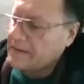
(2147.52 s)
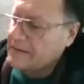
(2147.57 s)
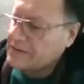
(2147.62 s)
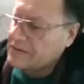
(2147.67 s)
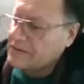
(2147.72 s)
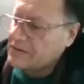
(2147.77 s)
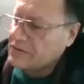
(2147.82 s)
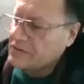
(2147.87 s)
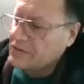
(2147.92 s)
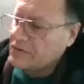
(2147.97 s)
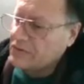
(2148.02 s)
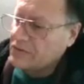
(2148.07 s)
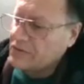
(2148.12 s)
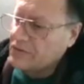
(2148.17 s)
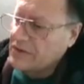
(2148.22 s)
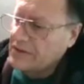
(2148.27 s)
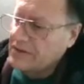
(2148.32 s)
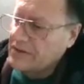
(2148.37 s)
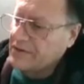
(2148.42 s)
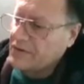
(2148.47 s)
So you
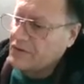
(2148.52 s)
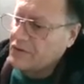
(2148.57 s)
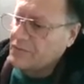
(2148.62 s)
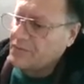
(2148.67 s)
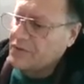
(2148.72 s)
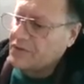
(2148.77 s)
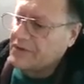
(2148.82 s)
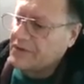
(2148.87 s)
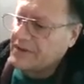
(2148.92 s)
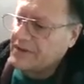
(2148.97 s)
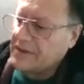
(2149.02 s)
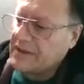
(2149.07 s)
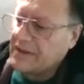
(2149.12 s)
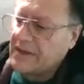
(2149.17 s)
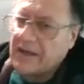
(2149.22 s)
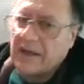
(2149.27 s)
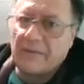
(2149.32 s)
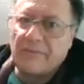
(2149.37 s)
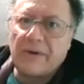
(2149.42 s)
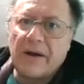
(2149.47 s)
either compute
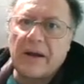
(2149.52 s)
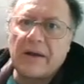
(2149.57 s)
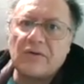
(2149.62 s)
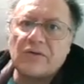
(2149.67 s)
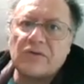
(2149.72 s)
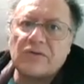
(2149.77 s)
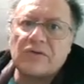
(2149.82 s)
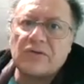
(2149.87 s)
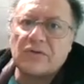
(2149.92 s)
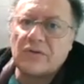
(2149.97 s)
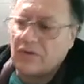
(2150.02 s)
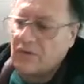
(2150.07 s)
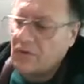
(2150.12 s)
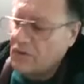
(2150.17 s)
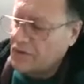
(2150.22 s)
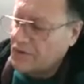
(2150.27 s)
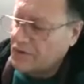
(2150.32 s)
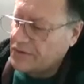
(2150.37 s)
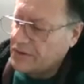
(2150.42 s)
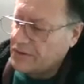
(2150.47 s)
critical values
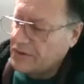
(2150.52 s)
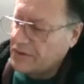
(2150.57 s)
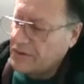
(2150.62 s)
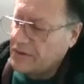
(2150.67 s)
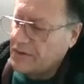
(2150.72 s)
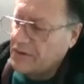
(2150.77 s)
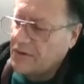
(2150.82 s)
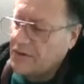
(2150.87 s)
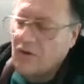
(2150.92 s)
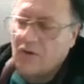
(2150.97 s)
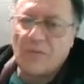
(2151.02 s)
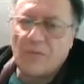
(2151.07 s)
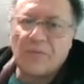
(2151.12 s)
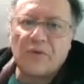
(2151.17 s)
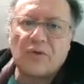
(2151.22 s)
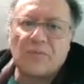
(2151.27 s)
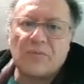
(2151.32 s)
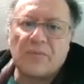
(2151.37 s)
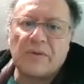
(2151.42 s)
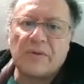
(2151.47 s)
or
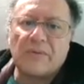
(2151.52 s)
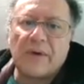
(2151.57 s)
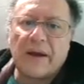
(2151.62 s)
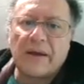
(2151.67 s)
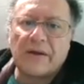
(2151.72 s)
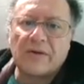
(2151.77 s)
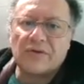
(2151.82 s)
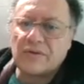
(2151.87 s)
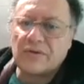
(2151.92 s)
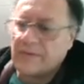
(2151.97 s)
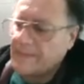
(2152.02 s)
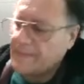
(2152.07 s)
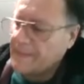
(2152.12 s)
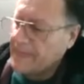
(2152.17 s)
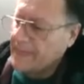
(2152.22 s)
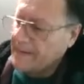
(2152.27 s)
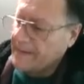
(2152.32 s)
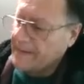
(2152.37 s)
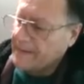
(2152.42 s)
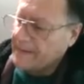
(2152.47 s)
compute p-values.
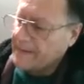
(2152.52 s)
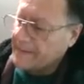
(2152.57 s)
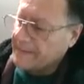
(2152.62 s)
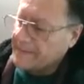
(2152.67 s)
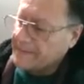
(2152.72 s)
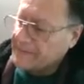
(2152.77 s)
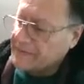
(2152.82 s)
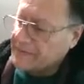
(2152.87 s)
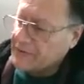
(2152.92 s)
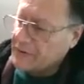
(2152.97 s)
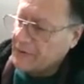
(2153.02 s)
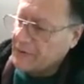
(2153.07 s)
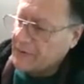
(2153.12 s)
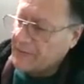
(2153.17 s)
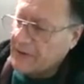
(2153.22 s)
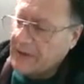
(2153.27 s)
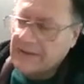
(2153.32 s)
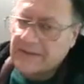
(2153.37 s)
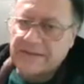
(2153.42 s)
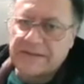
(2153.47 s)
So
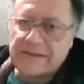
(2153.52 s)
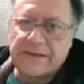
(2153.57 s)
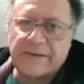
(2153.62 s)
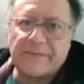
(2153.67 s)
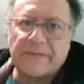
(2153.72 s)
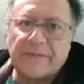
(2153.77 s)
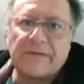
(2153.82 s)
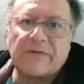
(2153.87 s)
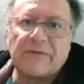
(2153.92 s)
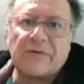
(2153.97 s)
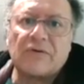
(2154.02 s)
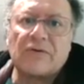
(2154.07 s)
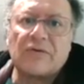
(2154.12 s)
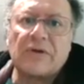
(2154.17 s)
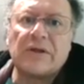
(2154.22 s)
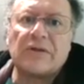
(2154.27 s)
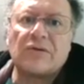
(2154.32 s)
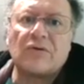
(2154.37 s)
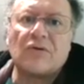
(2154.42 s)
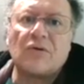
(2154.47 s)
let's see. If you
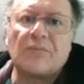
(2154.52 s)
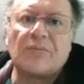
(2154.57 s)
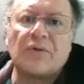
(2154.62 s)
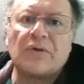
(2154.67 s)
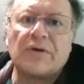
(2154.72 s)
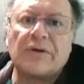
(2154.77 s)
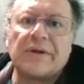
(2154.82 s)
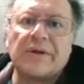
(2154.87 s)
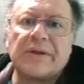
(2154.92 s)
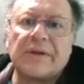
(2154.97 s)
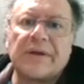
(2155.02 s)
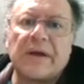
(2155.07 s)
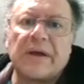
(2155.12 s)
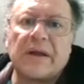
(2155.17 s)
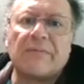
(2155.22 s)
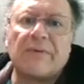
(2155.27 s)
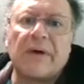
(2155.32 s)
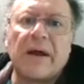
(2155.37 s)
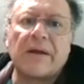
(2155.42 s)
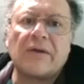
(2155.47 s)
need to compute critical
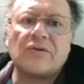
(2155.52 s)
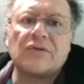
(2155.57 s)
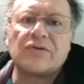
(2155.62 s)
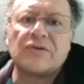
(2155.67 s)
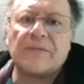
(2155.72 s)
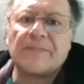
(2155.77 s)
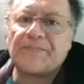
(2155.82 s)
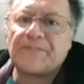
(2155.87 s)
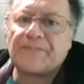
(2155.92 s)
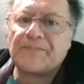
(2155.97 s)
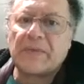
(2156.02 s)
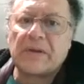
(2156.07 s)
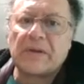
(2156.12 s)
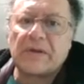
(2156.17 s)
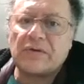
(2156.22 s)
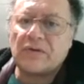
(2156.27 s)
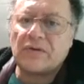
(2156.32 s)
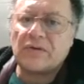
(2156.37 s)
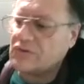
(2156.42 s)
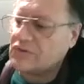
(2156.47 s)
values,
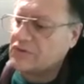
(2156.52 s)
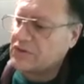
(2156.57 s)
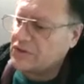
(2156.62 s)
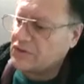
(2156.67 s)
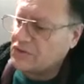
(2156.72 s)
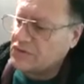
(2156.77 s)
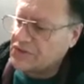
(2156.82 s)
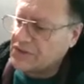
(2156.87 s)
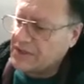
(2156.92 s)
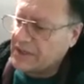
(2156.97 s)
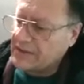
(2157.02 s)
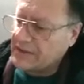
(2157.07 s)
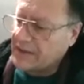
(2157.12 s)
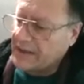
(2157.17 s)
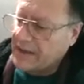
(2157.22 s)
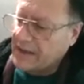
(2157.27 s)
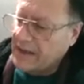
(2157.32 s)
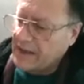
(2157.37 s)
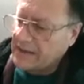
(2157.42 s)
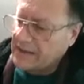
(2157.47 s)
you just need to check
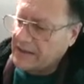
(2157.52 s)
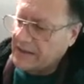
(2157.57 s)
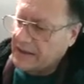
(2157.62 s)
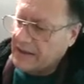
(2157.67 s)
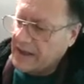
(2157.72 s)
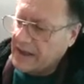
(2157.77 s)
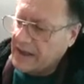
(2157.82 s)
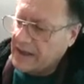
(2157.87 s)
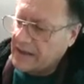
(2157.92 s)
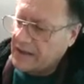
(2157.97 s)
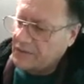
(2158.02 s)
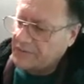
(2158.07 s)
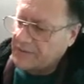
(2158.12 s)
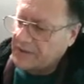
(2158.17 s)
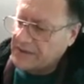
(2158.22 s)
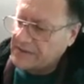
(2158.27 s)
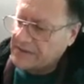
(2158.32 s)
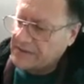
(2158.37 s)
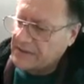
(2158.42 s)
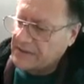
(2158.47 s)
the kind of
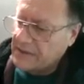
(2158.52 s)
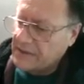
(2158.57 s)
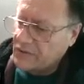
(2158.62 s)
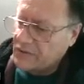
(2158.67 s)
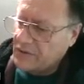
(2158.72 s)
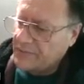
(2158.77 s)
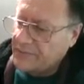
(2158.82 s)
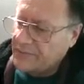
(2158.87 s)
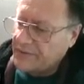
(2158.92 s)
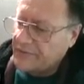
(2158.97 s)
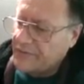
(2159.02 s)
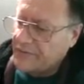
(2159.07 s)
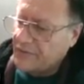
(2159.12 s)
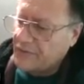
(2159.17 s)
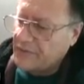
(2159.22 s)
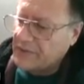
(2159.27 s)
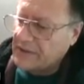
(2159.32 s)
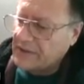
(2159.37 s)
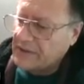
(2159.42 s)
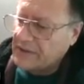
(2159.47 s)
testing that you are
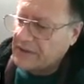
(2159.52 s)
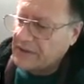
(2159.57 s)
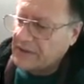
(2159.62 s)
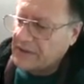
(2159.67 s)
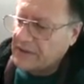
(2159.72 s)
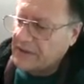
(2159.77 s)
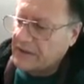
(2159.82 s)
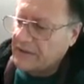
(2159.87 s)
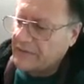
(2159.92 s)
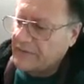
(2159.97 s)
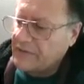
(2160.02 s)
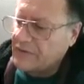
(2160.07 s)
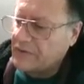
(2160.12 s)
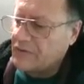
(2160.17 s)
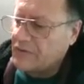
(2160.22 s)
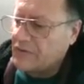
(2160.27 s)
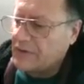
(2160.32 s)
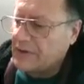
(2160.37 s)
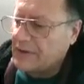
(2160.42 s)
performing. If you